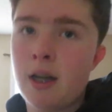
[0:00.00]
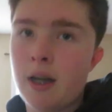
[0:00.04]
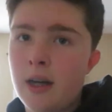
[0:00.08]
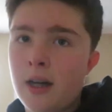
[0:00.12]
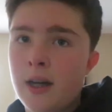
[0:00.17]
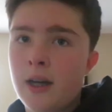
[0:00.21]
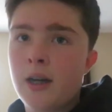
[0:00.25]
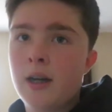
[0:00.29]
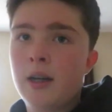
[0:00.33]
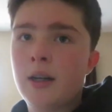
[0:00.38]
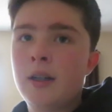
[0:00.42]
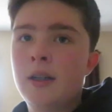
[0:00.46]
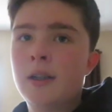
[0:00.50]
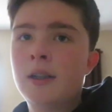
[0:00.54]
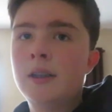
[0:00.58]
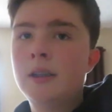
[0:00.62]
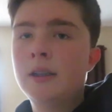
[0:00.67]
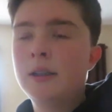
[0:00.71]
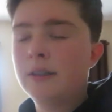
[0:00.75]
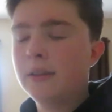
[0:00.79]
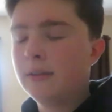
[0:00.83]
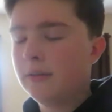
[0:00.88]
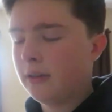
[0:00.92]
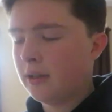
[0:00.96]
Uh,
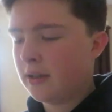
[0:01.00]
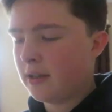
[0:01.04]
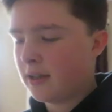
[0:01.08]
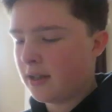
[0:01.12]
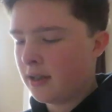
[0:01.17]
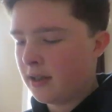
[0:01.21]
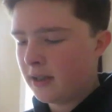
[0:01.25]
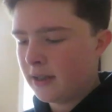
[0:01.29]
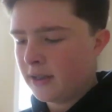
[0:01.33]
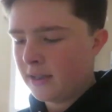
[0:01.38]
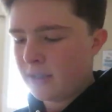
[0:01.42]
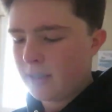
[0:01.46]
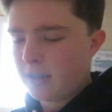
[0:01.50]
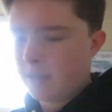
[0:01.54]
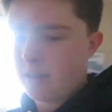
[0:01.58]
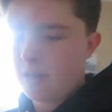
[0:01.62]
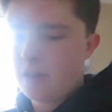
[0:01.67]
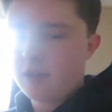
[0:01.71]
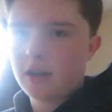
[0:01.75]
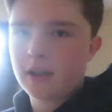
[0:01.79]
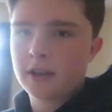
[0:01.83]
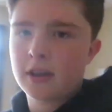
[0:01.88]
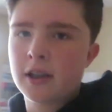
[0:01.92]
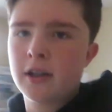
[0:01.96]
it was
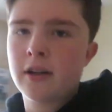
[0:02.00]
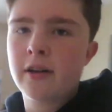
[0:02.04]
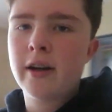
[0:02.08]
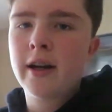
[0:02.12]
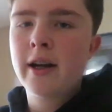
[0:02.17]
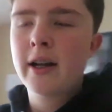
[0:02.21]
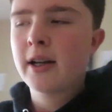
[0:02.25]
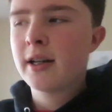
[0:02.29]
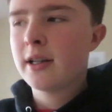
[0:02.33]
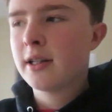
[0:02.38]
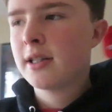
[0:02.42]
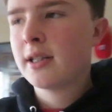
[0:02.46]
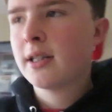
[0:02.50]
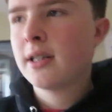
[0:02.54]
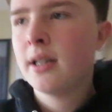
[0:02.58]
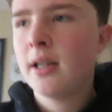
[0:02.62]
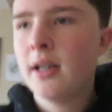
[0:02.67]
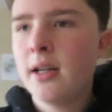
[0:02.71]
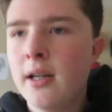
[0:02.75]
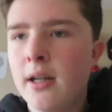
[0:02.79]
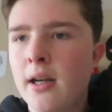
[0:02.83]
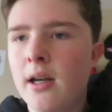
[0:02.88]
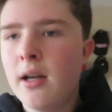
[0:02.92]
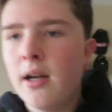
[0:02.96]
not the greatest,
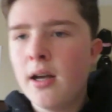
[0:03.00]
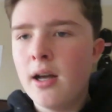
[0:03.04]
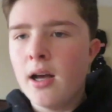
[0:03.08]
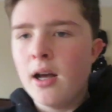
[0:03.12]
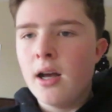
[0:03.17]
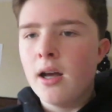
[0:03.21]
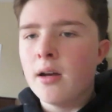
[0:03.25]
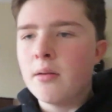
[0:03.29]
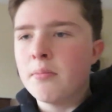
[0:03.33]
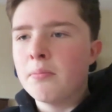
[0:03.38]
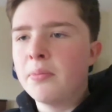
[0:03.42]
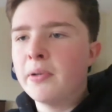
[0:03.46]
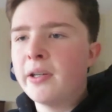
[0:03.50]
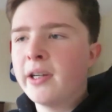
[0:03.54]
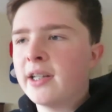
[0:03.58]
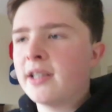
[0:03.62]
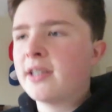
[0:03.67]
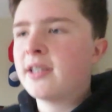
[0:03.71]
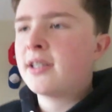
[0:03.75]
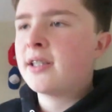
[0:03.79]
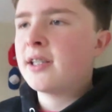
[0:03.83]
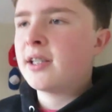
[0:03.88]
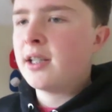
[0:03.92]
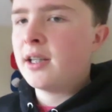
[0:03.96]

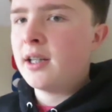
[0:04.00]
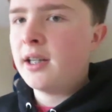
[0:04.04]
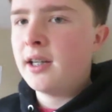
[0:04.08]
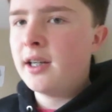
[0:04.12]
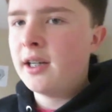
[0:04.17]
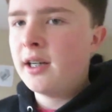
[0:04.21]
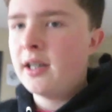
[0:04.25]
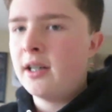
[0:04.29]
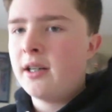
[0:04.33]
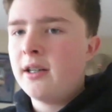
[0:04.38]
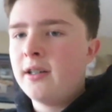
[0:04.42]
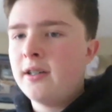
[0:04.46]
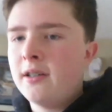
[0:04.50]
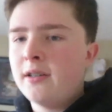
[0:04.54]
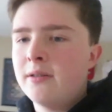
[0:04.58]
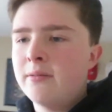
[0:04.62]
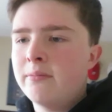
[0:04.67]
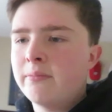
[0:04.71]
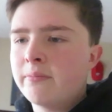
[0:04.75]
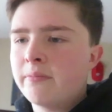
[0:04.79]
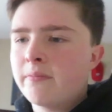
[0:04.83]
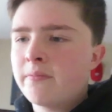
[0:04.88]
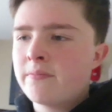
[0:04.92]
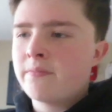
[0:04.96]
but
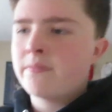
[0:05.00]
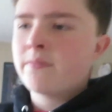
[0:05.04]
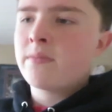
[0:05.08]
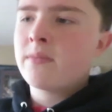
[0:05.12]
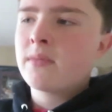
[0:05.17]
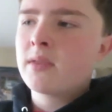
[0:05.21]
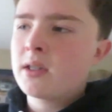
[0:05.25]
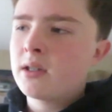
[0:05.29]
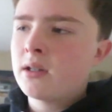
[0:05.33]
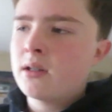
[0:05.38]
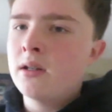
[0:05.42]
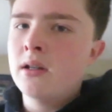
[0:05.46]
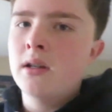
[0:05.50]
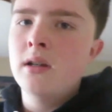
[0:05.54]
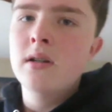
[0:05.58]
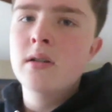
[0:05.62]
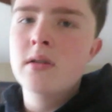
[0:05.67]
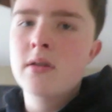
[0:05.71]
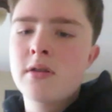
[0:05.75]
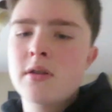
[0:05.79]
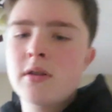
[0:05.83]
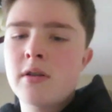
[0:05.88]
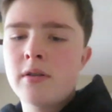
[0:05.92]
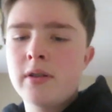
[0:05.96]
um,
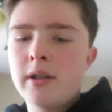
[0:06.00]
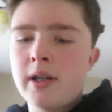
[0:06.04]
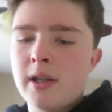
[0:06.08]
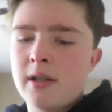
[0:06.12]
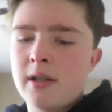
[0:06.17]
so